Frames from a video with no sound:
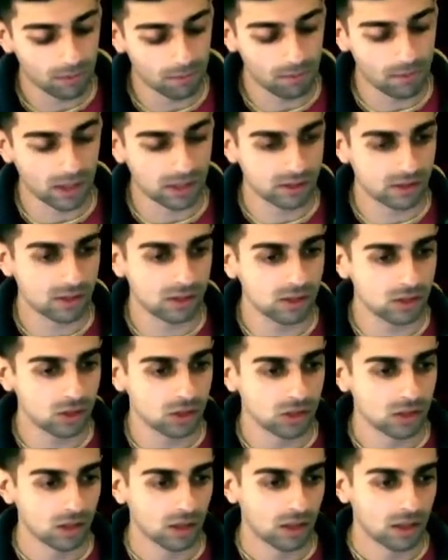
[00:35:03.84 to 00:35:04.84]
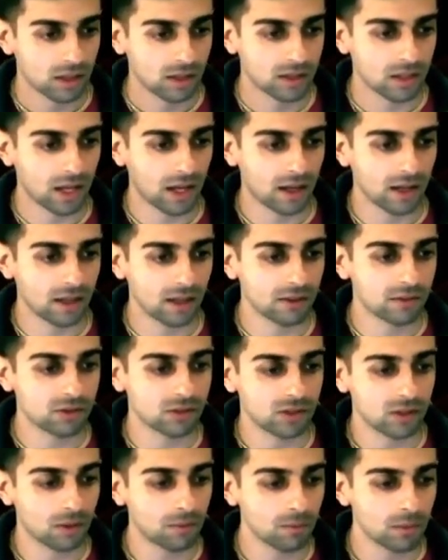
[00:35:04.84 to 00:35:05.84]
message, that if
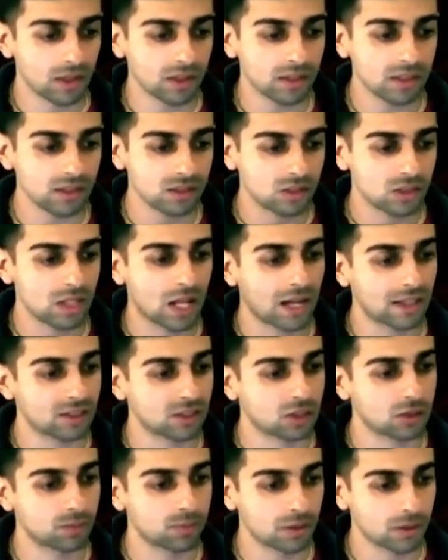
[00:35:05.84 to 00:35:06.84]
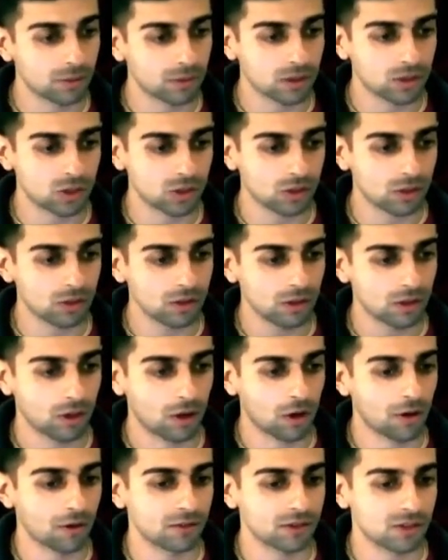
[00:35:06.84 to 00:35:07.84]
somebody is not spiritual
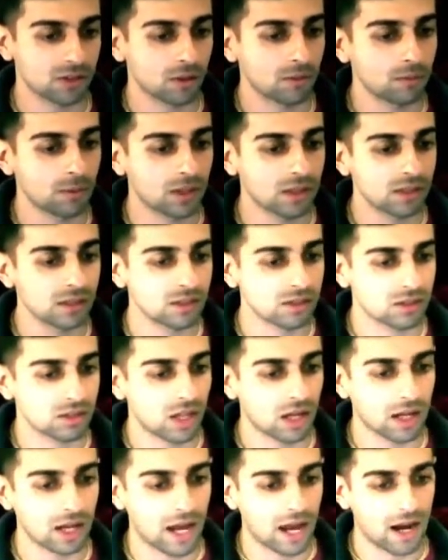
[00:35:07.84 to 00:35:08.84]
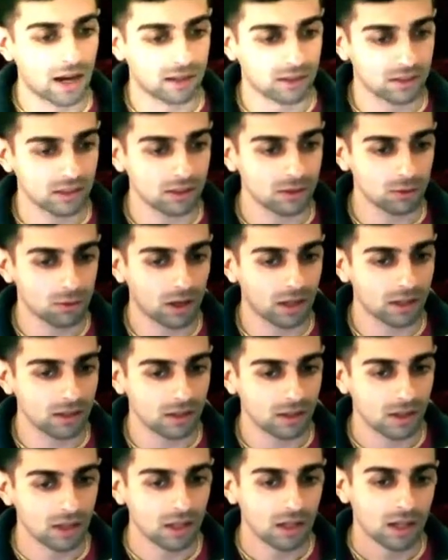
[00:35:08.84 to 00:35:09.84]
or if somebody is not acting
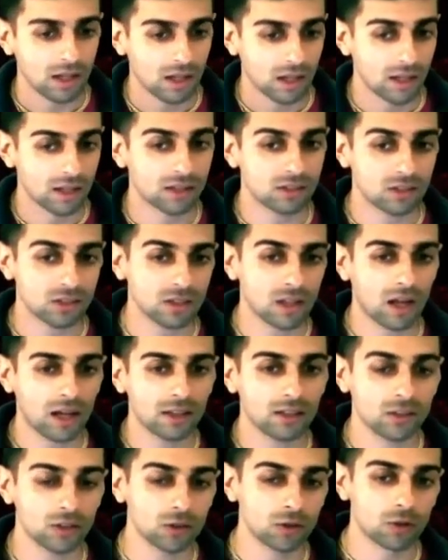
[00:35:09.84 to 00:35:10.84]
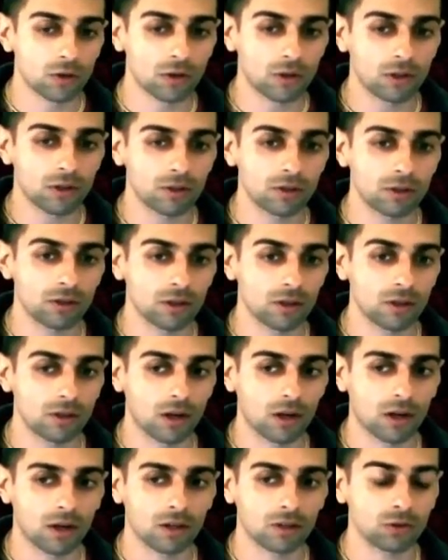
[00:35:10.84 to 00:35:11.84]
right, it's not your
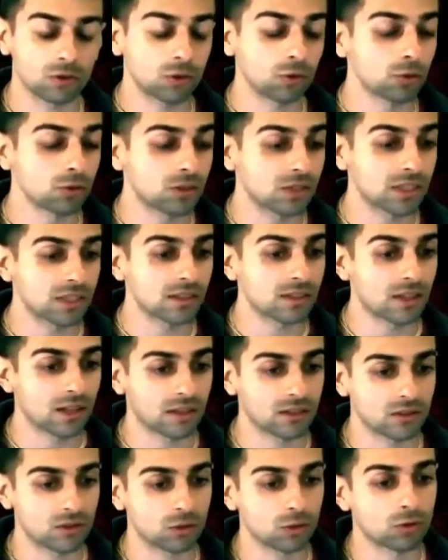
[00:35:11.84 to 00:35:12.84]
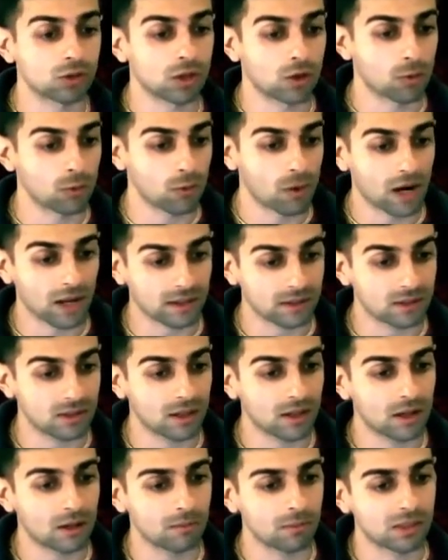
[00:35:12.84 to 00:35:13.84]
duty then to correct
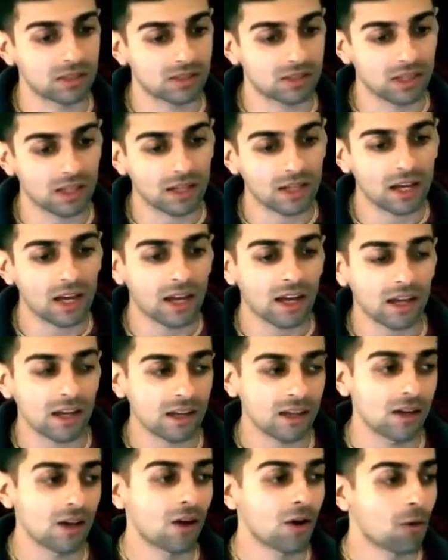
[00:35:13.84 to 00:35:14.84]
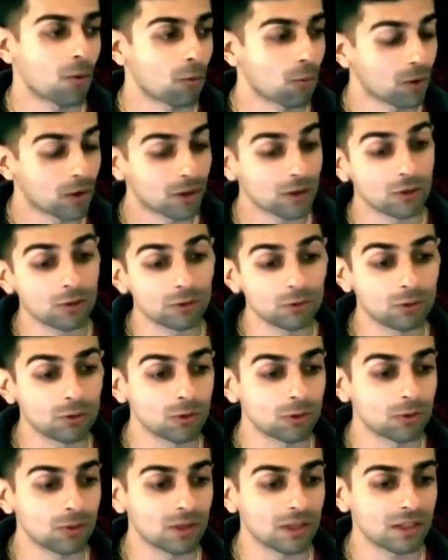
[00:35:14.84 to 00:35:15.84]
them and say, hey, what are you
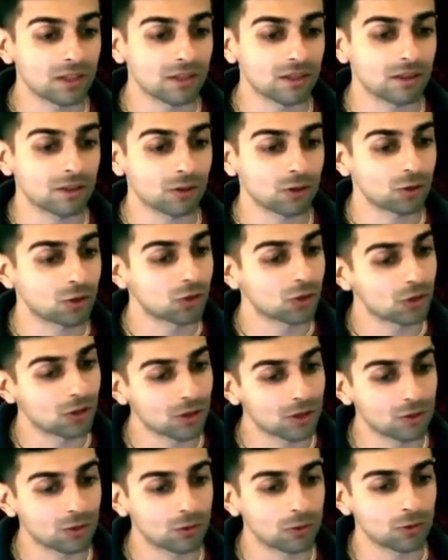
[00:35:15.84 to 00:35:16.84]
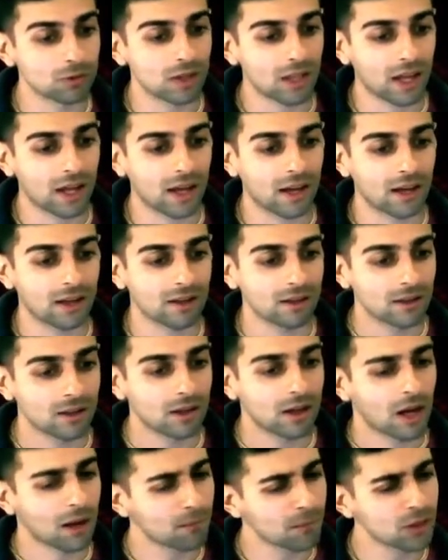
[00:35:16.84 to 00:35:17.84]
doing? You shouldn't do that.
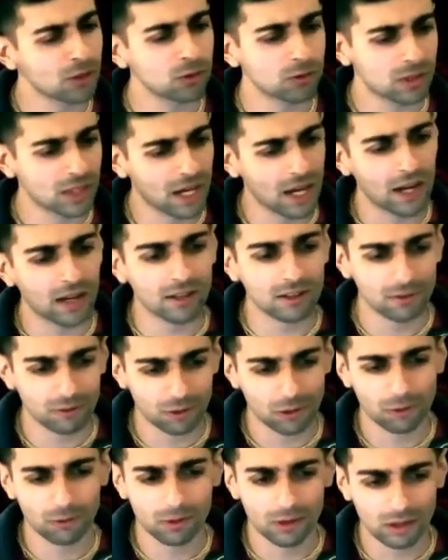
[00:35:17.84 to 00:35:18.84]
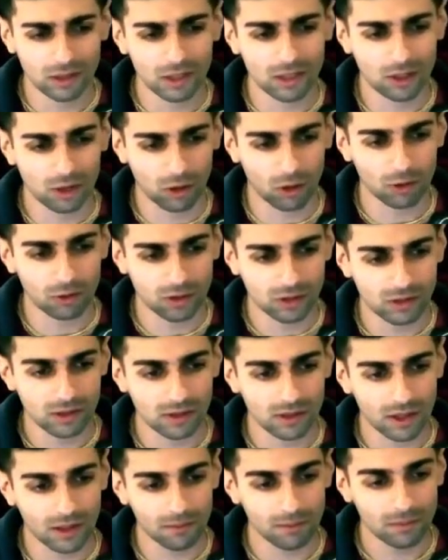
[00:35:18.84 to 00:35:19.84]
I mean, you can if you're really close to
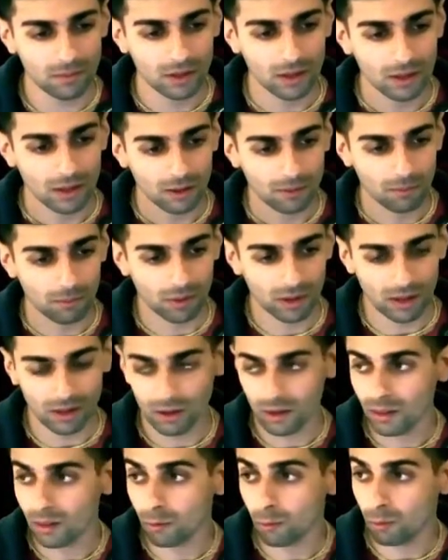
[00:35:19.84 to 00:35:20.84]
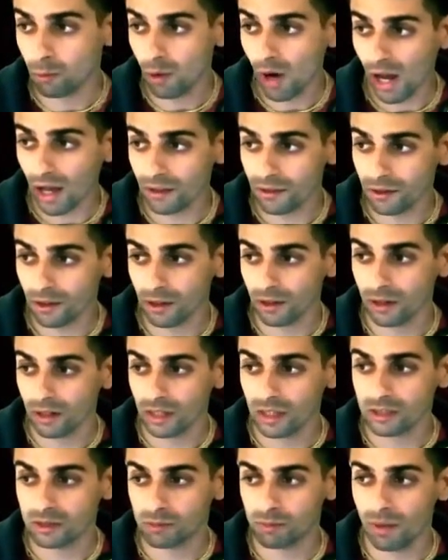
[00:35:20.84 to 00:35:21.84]
them, but rather
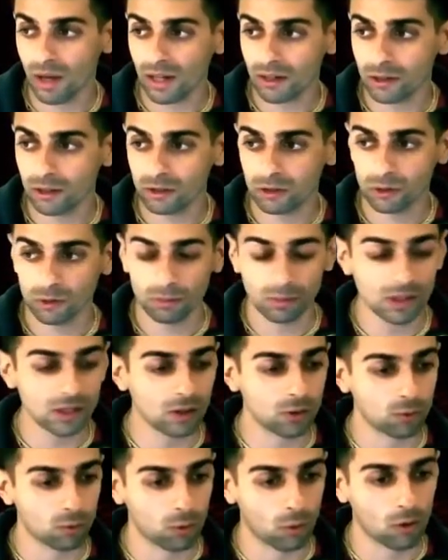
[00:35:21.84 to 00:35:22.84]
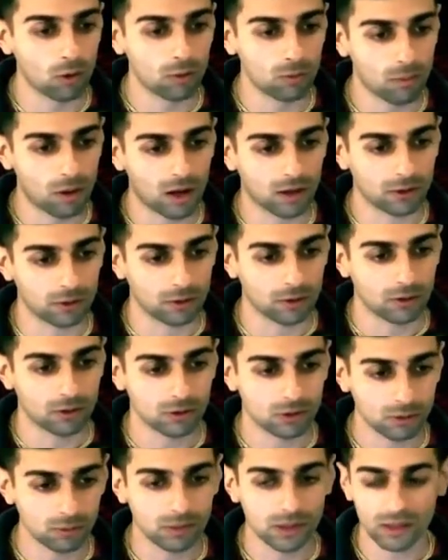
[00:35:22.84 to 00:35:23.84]
it's better to be a role model,
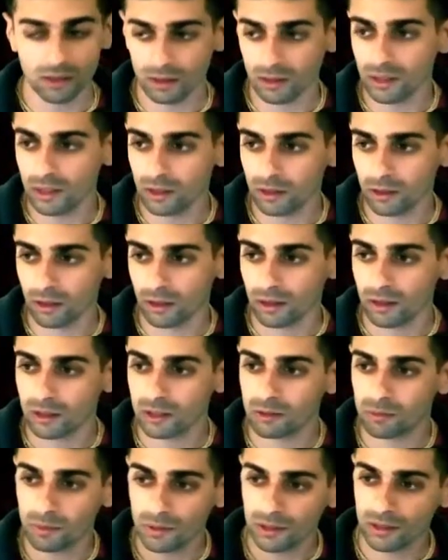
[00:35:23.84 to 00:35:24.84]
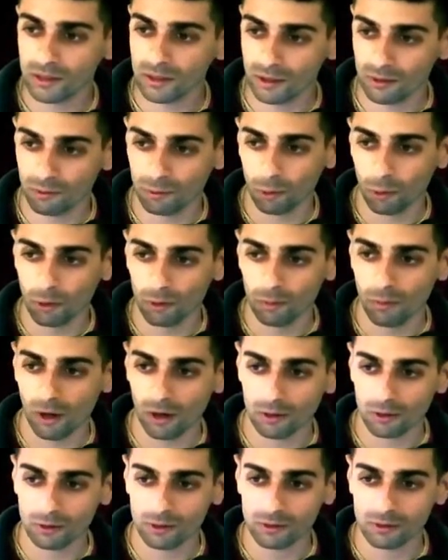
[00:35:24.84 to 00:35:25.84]
to be a leader. Speaking of role
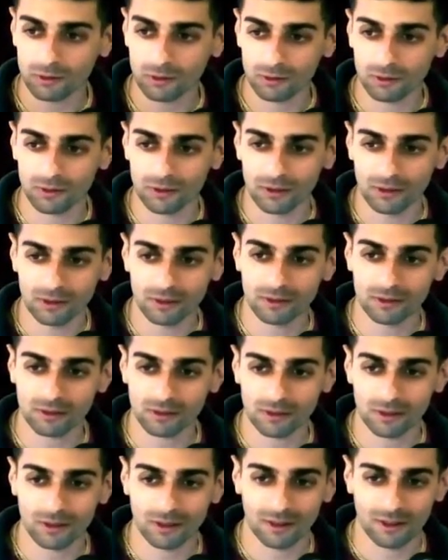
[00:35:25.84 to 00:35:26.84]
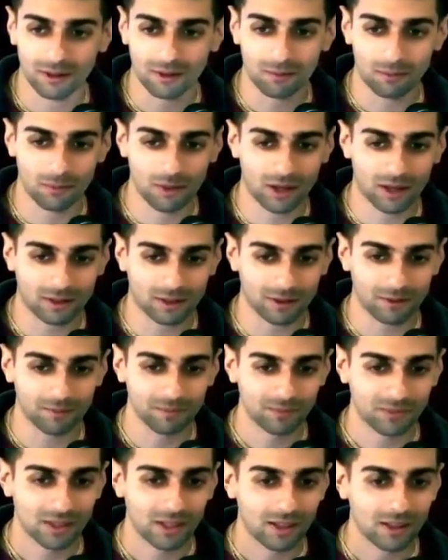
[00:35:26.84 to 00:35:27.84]
models, he's back.
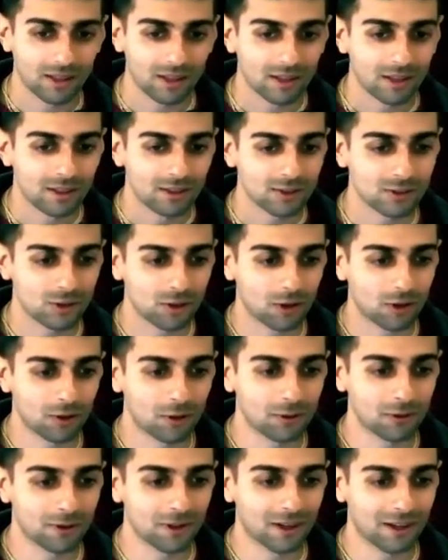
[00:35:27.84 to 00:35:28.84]
So